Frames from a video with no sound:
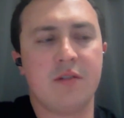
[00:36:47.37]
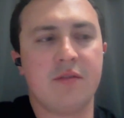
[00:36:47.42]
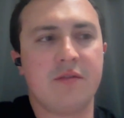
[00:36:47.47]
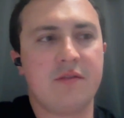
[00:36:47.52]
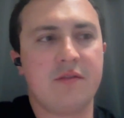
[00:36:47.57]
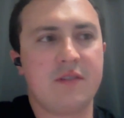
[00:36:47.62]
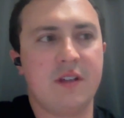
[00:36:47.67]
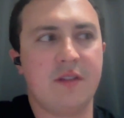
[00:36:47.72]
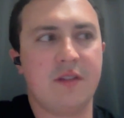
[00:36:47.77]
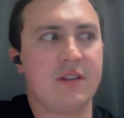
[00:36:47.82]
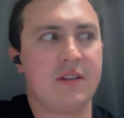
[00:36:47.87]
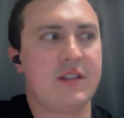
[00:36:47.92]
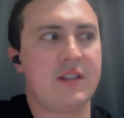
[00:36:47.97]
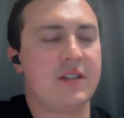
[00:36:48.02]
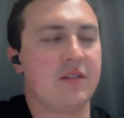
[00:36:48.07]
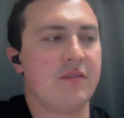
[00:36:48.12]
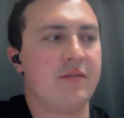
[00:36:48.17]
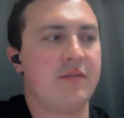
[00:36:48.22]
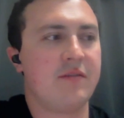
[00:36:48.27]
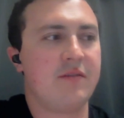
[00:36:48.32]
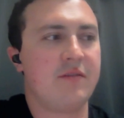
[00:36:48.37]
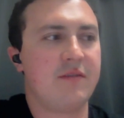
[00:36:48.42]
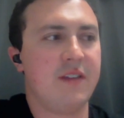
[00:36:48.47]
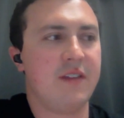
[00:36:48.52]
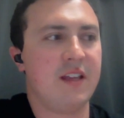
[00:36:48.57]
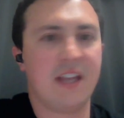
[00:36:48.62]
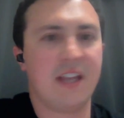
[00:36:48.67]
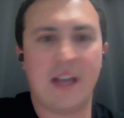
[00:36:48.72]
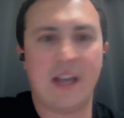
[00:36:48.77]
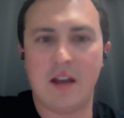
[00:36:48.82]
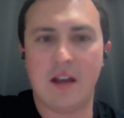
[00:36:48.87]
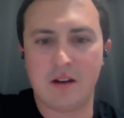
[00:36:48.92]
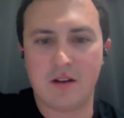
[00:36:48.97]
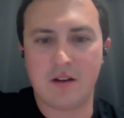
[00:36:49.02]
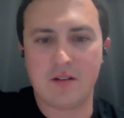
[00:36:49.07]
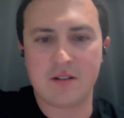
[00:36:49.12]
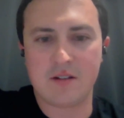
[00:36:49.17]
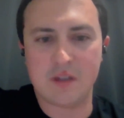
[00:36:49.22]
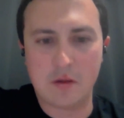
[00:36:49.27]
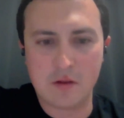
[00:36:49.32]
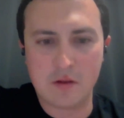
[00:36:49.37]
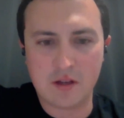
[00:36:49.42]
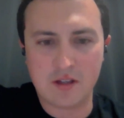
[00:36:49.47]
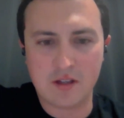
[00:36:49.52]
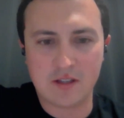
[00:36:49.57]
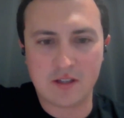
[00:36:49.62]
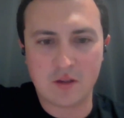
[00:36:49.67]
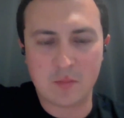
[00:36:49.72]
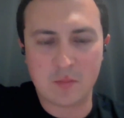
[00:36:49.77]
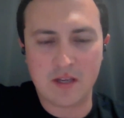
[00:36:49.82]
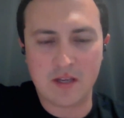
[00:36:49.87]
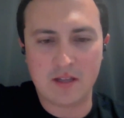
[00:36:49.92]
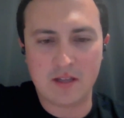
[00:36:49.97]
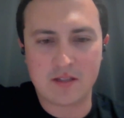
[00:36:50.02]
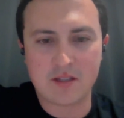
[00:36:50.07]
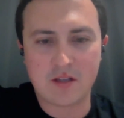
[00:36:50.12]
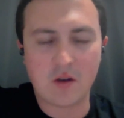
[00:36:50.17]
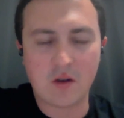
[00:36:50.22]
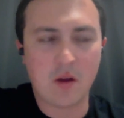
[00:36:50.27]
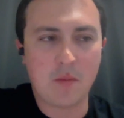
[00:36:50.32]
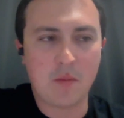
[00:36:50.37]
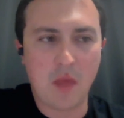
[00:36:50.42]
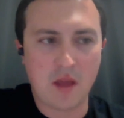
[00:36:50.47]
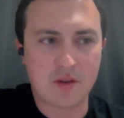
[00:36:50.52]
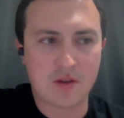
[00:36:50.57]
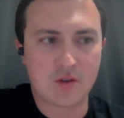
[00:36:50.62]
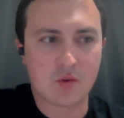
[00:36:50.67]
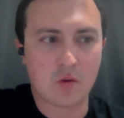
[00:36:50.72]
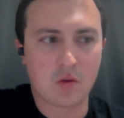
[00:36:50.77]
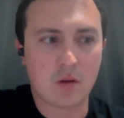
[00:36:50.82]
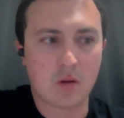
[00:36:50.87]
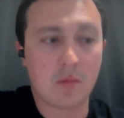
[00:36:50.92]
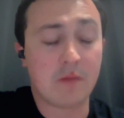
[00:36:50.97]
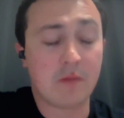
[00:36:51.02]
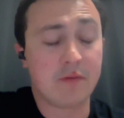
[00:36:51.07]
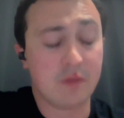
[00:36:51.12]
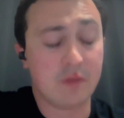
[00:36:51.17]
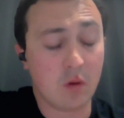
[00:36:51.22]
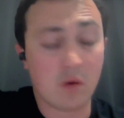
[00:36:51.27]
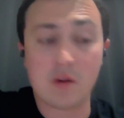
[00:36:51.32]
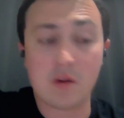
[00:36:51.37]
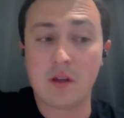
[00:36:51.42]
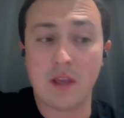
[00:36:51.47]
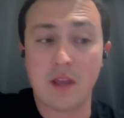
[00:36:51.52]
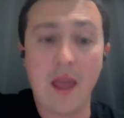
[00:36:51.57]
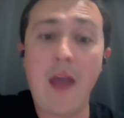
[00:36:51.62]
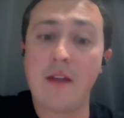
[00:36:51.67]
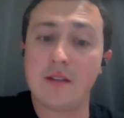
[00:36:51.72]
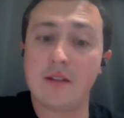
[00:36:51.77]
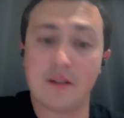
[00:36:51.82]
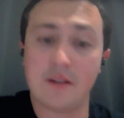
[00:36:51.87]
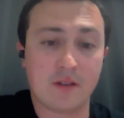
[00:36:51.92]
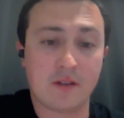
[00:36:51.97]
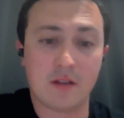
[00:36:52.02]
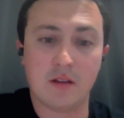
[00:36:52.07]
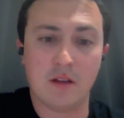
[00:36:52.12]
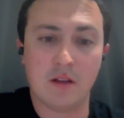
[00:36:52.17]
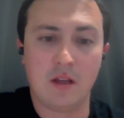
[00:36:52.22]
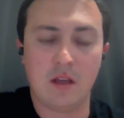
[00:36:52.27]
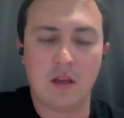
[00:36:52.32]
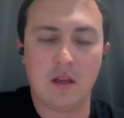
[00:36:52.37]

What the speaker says: definitely still feeling out Arizona a little bit, so I'm not sure, but Florida, yeah, definitely.